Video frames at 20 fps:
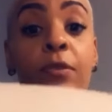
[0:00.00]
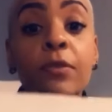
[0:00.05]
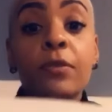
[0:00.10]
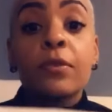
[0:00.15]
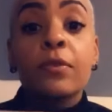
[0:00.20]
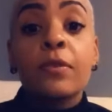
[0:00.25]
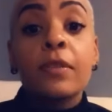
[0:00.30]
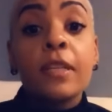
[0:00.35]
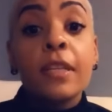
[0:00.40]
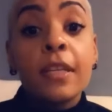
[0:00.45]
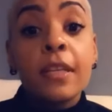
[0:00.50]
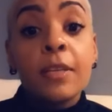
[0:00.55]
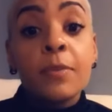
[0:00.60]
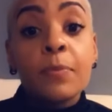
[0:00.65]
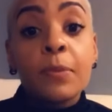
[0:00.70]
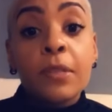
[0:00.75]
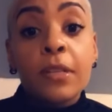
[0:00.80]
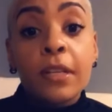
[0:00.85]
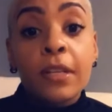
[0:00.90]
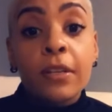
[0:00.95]
these
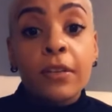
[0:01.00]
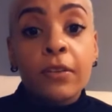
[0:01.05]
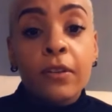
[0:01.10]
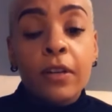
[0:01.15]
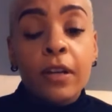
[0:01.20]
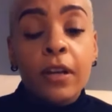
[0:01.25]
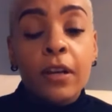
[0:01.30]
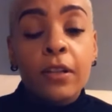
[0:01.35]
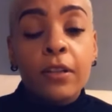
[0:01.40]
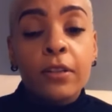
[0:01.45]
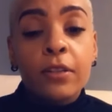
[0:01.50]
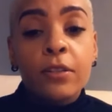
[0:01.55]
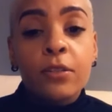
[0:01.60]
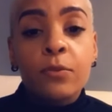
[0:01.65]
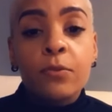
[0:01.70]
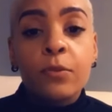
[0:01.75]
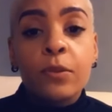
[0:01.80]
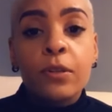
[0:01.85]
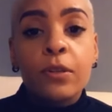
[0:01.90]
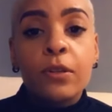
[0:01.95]
particular colors
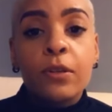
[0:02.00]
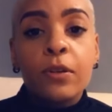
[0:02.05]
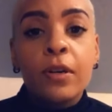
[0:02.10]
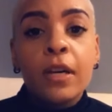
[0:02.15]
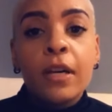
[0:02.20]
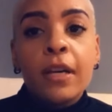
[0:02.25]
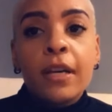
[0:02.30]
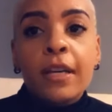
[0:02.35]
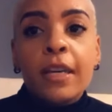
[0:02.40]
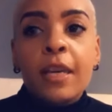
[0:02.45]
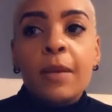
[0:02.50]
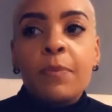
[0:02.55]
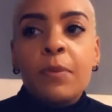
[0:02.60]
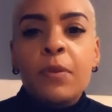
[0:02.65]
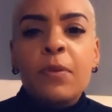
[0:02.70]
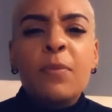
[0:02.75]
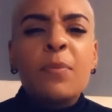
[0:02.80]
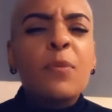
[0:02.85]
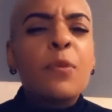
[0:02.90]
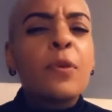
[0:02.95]
will keep you
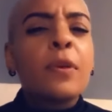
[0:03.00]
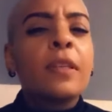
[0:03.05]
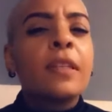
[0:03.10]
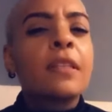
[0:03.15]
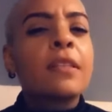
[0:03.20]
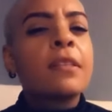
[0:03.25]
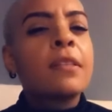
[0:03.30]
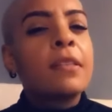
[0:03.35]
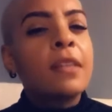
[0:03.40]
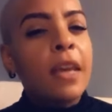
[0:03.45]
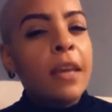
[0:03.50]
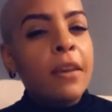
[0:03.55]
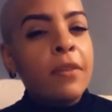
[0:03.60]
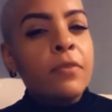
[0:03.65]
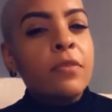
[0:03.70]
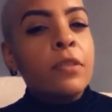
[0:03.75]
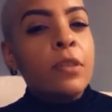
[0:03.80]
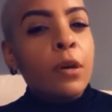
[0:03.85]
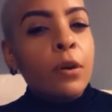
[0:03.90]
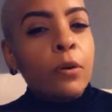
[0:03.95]
more in the safe
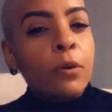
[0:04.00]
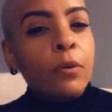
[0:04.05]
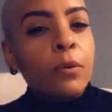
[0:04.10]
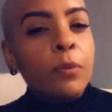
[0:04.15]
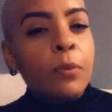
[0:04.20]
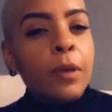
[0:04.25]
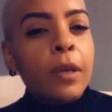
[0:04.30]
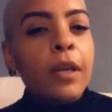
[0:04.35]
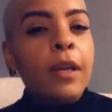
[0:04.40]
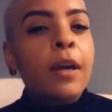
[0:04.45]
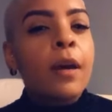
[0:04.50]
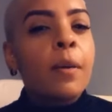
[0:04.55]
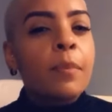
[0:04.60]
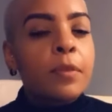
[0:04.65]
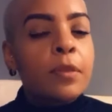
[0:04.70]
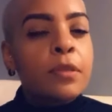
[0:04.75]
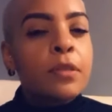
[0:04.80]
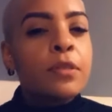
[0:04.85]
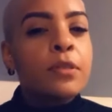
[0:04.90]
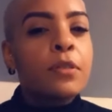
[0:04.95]
zone when it comes
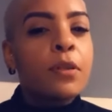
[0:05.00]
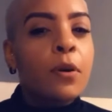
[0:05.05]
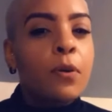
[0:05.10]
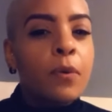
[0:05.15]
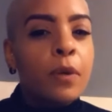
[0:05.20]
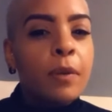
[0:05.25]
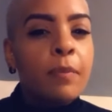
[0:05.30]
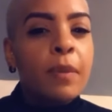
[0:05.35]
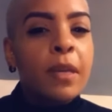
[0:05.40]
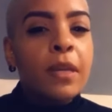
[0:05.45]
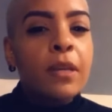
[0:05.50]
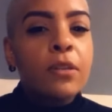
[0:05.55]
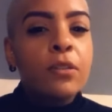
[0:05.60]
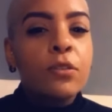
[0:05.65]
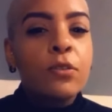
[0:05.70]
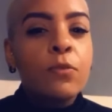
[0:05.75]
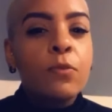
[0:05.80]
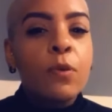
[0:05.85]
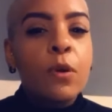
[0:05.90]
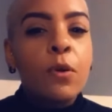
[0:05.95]
to toning because you
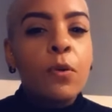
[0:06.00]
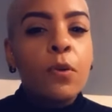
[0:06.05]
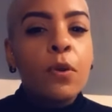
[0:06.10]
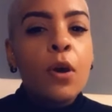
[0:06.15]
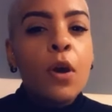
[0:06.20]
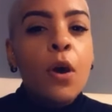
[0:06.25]
won't